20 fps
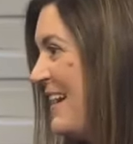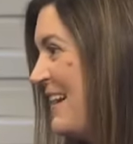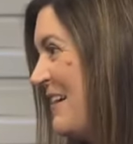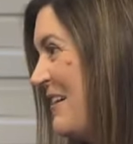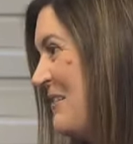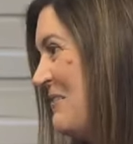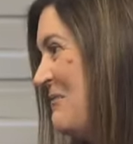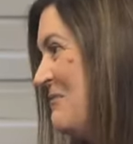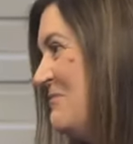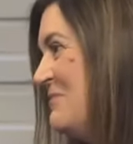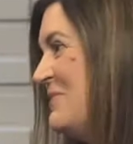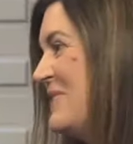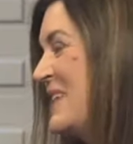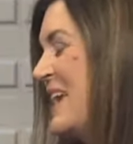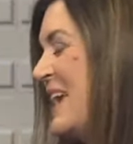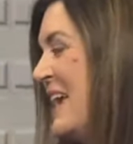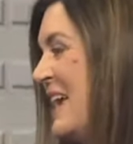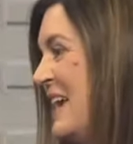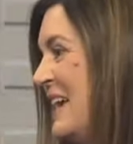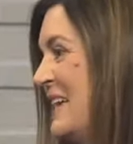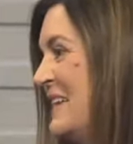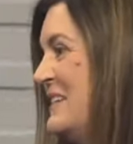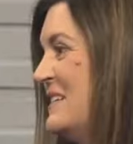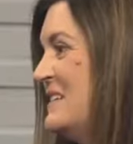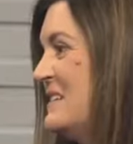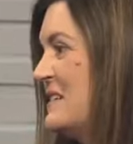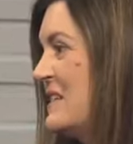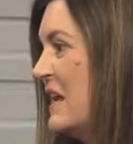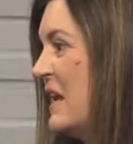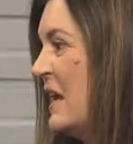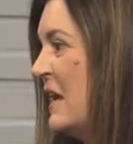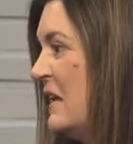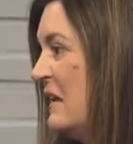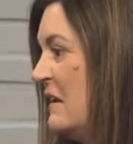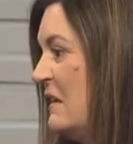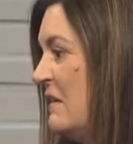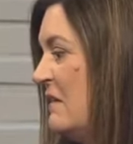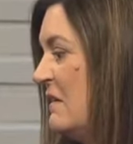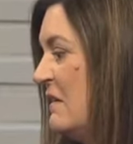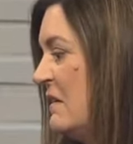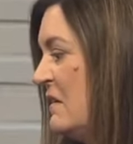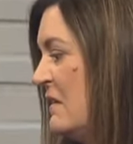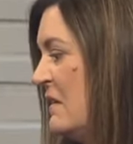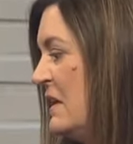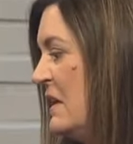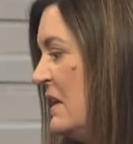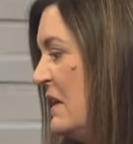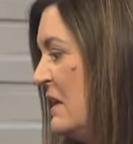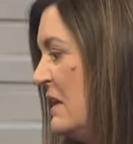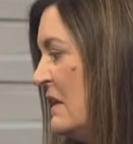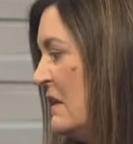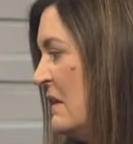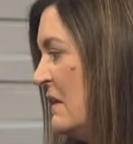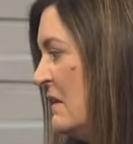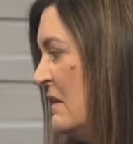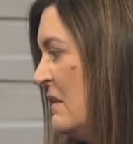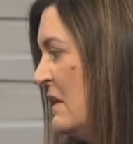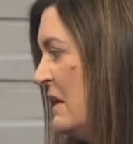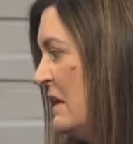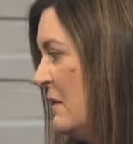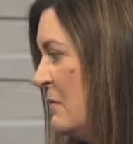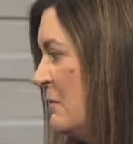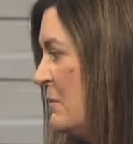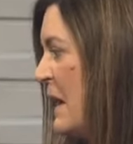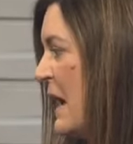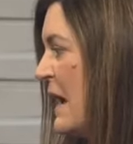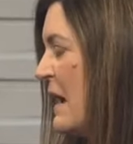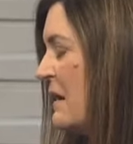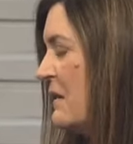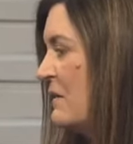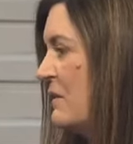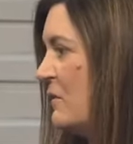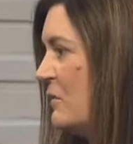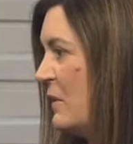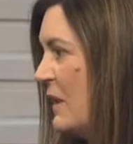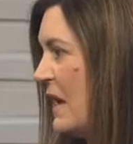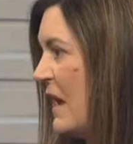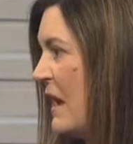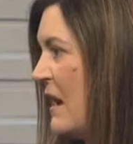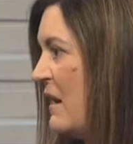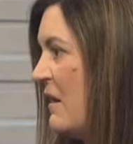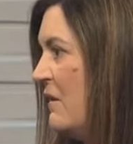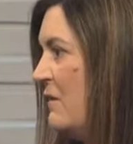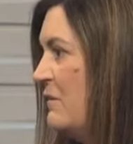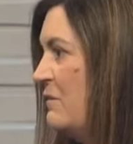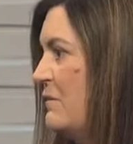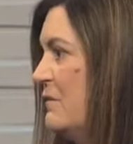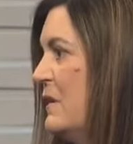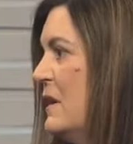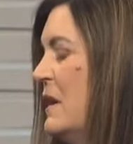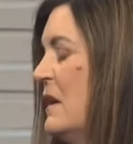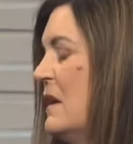Um, yeah. And, and the, the impact that we have